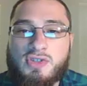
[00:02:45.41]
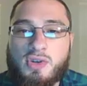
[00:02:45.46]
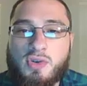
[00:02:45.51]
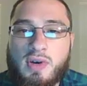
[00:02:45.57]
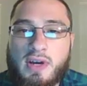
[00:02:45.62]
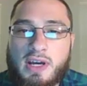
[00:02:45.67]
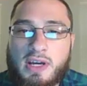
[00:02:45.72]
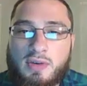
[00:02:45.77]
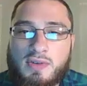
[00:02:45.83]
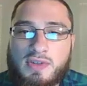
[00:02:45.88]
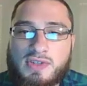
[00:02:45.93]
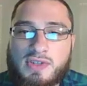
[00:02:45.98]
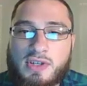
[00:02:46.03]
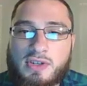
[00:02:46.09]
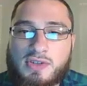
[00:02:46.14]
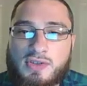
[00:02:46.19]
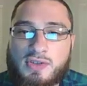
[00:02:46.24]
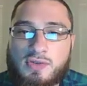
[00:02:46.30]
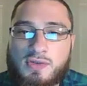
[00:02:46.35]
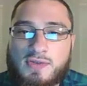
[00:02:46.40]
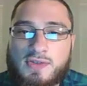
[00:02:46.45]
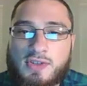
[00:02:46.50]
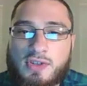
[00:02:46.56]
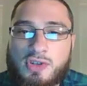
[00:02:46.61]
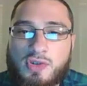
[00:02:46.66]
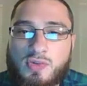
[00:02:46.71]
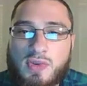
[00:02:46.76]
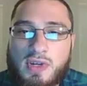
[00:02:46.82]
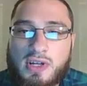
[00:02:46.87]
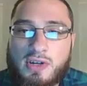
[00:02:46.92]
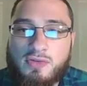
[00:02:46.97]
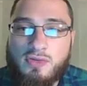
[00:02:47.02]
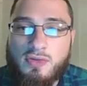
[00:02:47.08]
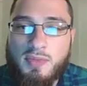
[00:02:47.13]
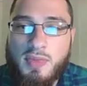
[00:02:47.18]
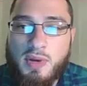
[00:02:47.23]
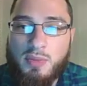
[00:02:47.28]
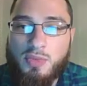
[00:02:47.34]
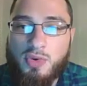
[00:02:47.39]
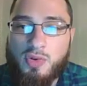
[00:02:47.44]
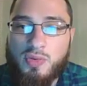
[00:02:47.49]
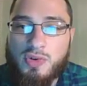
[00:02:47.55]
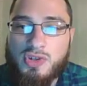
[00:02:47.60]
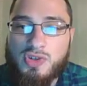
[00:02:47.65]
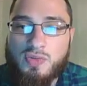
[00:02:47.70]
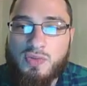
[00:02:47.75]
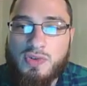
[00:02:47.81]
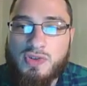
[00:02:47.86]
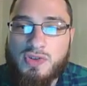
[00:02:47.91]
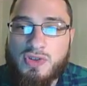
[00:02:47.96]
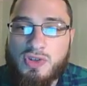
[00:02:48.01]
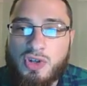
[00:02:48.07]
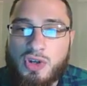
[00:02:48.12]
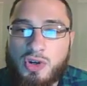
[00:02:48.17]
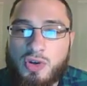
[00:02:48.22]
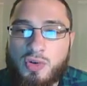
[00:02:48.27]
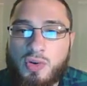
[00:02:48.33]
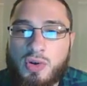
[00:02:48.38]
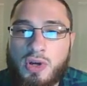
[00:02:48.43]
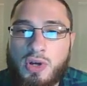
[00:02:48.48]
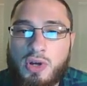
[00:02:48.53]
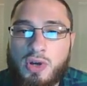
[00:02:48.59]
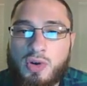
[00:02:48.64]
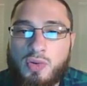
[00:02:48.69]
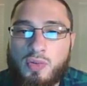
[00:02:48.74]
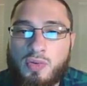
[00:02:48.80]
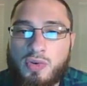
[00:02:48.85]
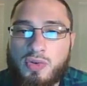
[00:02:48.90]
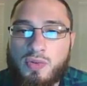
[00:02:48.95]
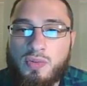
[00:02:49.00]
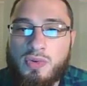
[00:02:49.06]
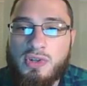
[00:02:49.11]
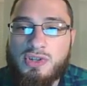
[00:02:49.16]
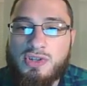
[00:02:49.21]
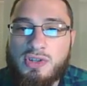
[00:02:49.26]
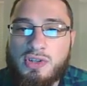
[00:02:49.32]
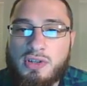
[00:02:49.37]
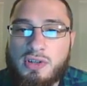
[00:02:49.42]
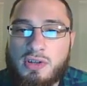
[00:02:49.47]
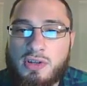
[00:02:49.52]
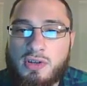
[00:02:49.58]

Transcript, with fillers: So I always tell students a good way to remember which ones go with which.